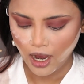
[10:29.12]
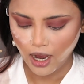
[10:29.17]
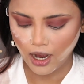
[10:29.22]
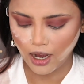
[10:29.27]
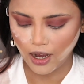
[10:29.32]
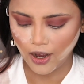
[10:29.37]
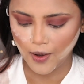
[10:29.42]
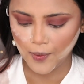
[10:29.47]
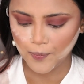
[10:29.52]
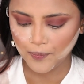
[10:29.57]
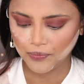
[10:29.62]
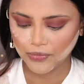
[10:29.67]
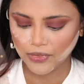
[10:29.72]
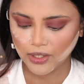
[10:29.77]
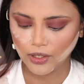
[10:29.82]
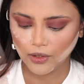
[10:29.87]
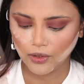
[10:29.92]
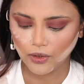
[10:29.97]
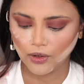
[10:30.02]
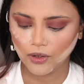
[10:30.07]

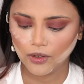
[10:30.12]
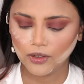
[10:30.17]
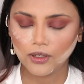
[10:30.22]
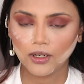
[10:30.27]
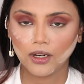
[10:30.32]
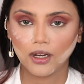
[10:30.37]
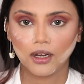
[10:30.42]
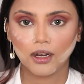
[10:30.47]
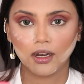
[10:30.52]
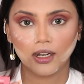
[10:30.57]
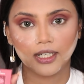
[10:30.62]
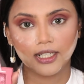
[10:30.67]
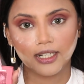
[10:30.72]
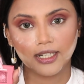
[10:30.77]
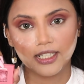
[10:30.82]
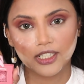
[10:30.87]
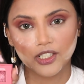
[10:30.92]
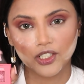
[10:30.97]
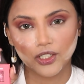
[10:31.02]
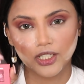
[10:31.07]

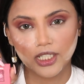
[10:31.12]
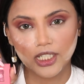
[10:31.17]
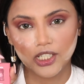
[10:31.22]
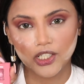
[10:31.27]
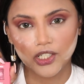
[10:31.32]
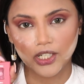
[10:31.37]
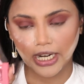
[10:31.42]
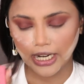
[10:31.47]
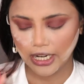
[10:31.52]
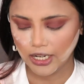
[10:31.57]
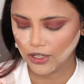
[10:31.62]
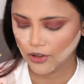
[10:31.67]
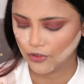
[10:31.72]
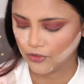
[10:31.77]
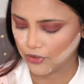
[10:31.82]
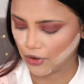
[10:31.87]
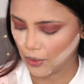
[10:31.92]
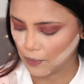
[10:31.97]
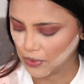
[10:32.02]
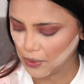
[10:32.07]
glittery shade
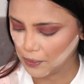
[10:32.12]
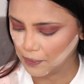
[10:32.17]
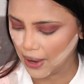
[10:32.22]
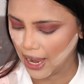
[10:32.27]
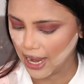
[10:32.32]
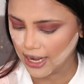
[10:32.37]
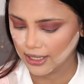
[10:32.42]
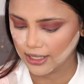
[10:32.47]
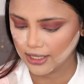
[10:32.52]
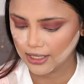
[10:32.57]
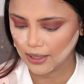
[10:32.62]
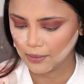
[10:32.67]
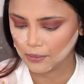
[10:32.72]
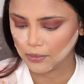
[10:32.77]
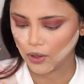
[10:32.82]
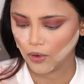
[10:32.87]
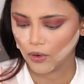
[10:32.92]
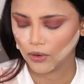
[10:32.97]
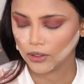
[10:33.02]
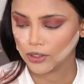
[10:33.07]
from the palette.
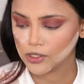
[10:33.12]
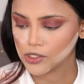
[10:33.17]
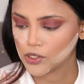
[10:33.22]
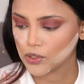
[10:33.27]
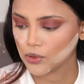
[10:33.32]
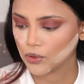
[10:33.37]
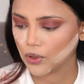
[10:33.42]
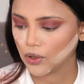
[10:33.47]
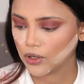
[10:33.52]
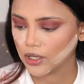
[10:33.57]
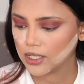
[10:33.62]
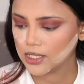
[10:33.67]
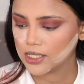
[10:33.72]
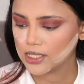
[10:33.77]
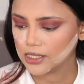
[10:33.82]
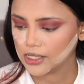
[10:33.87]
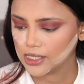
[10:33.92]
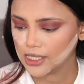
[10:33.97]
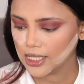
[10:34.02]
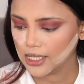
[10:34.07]
I'm also gonna
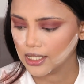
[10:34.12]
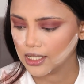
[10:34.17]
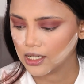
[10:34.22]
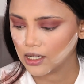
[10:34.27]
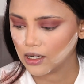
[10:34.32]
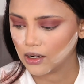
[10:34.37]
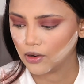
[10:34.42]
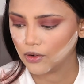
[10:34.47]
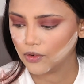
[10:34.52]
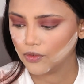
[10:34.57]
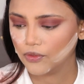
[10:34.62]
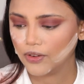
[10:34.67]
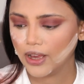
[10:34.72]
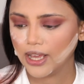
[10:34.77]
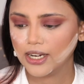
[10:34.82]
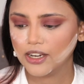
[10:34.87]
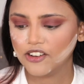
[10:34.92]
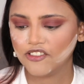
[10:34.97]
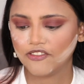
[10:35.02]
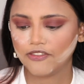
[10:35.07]
take a
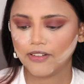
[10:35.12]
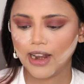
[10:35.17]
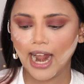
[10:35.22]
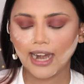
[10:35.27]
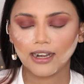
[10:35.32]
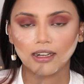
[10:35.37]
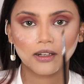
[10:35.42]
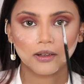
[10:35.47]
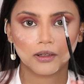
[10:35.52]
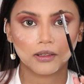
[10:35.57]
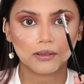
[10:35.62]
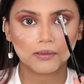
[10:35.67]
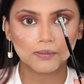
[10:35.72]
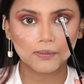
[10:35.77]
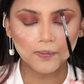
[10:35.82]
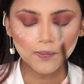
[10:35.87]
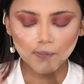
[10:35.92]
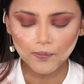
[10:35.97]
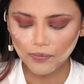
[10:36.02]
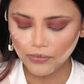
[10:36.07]
very flat
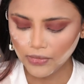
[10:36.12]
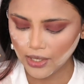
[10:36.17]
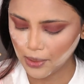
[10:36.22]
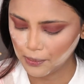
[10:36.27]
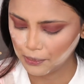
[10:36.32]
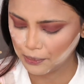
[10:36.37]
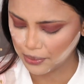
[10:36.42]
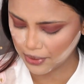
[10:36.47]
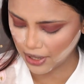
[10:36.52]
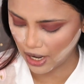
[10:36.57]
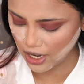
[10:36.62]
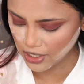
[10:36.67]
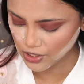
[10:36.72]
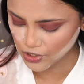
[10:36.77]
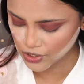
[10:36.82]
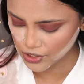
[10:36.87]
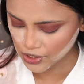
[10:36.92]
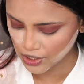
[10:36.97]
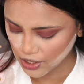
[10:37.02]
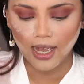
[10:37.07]

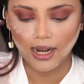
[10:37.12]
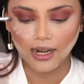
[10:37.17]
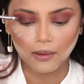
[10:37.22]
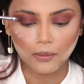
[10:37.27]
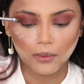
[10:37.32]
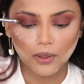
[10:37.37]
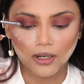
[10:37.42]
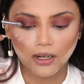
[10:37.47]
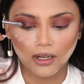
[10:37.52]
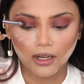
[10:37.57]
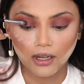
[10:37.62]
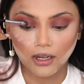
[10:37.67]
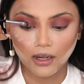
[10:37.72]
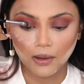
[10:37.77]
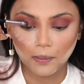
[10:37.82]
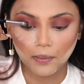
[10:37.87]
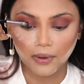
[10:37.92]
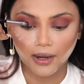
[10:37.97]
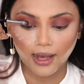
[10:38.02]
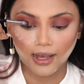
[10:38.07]
brush and I'm gonna
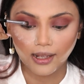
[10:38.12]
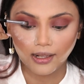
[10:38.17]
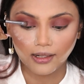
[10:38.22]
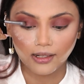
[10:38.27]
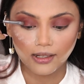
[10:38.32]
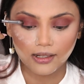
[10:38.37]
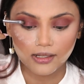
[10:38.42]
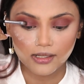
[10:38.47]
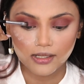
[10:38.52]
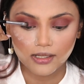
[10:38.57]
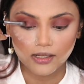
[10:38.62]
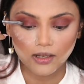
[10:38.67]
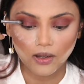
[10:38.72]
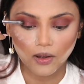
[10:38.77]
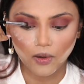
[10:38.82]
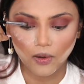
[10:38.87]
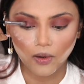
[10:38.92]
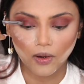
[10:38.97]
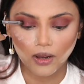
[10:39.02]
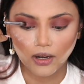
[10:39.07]
apply this
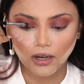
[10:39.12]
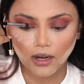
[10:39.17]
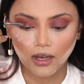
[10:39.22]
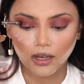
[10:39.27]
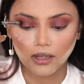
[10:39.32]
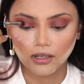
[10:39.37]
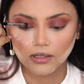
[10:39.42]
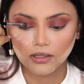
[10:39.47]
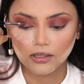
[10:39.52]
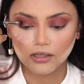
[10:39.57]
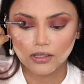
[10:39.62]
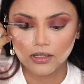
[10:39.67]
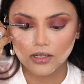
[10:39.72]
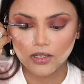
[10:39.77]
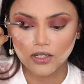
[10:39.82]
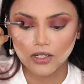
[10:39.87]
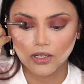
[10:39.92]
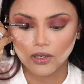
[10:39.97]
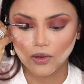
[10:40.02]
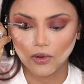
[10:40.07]
on
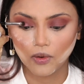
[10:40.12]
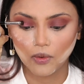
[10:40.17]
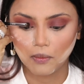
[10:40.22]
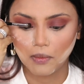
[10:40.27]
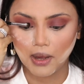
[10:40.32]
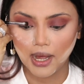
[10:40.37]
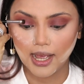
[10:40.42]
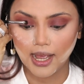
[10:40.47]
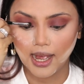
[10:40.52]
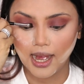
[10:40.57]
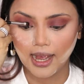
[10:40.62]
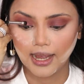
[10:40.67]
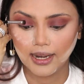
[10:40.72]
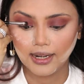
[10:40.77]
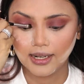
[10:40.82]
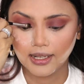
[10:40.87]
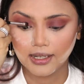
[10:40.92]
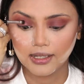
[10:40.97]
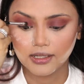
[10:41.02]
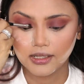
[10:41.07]
to my
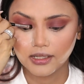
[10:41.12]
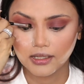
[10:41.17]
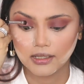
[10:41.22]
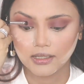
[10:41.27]
eyelid.